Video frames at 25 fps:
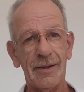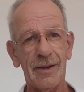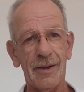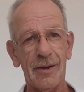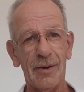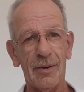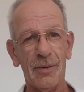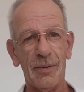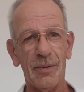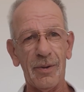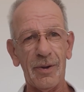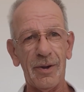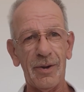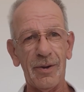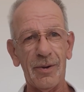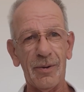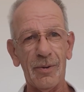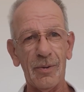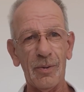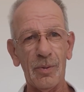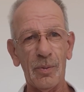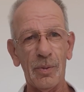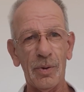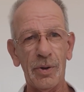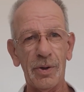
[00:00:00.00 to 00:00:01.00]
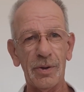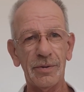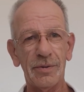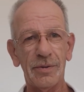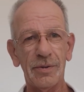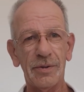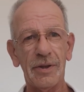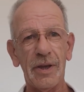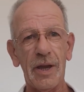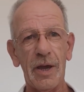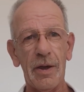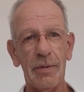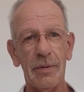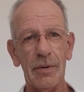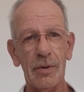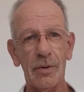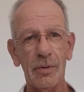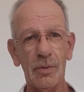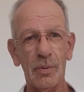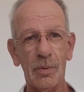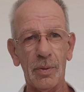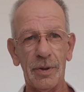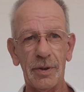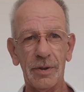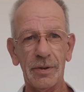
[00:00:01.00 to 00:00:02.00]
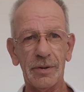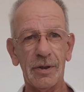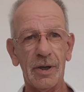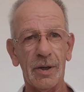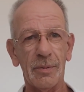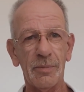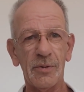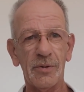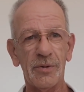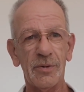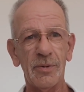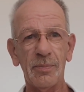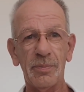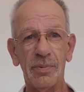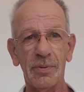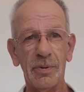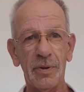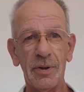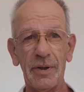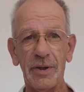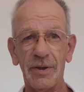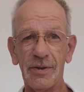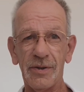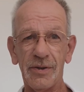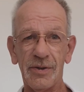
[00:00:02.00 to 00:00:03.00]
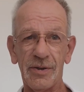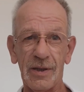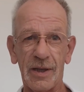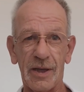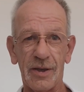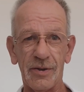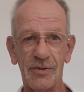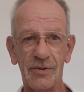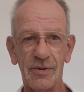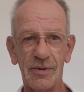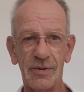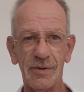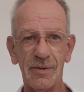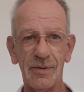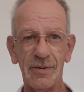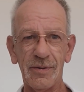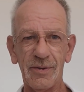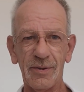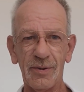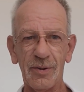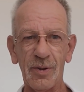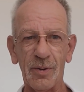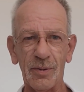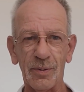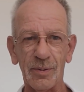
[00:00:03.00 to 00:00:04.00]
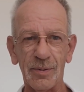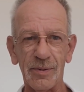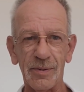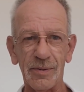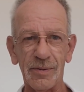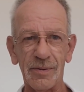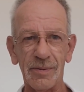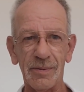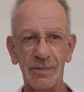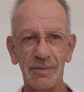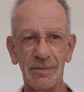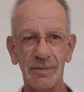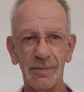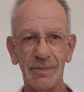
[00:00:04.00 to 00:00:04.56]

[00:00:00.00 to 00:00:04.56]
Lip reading: how they all work together when it comes to pulling sledges and stones.